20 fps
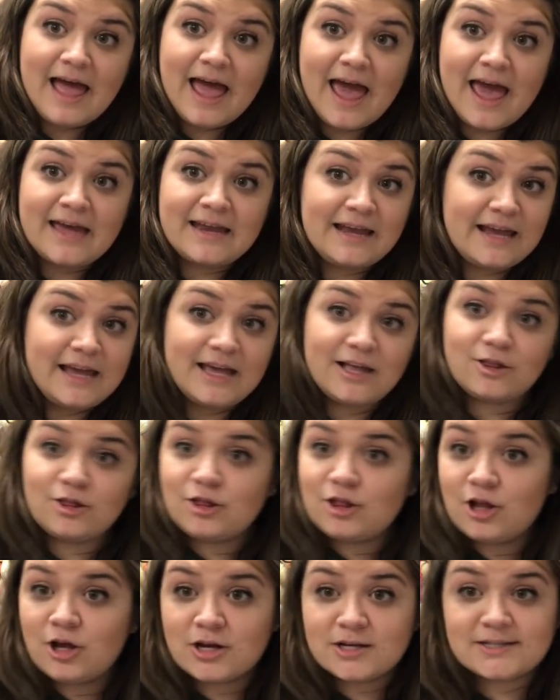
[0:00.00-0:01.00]
And it
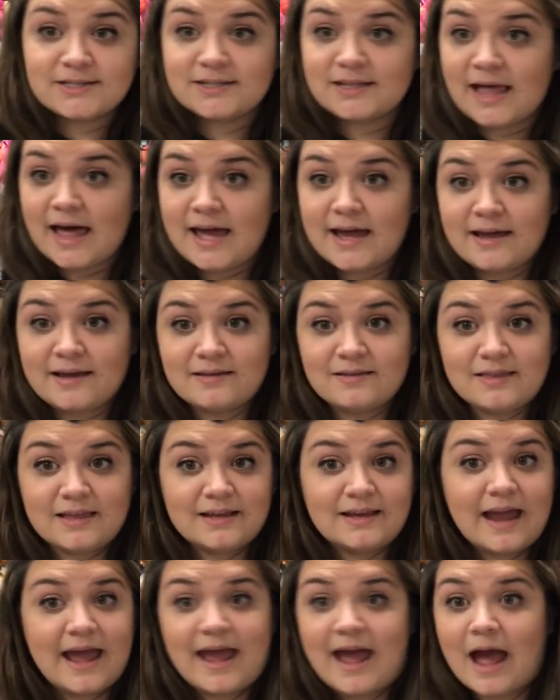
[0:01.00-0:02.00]
looks like the
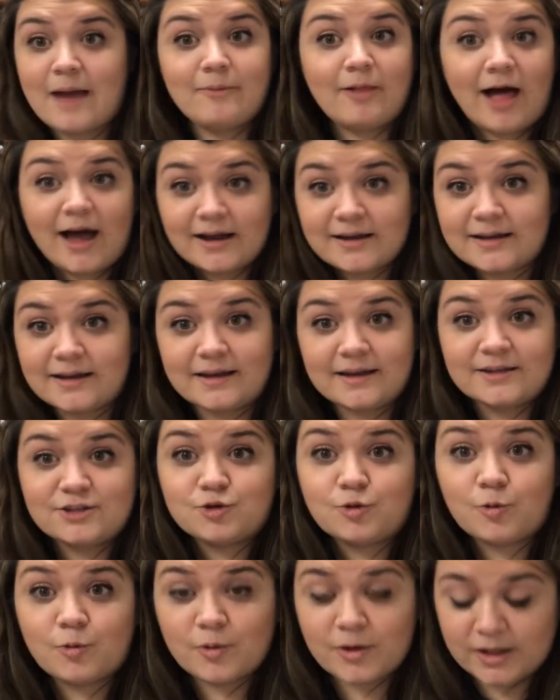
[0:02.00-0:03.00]
day I blocked it.
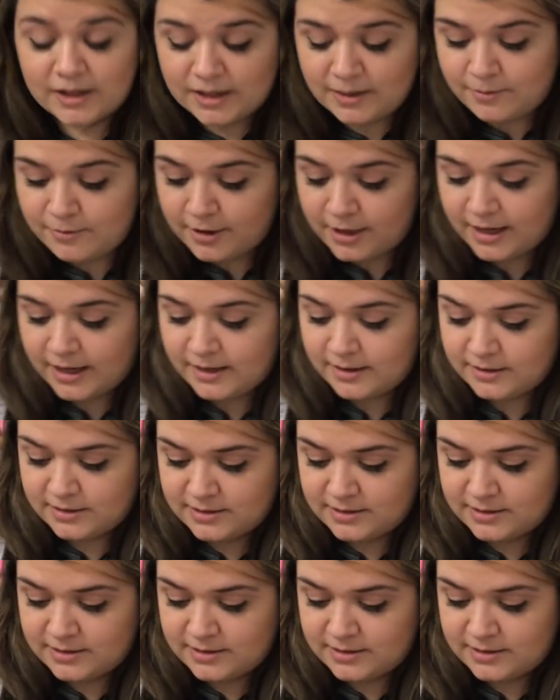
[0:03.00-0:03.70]
It's really pretty.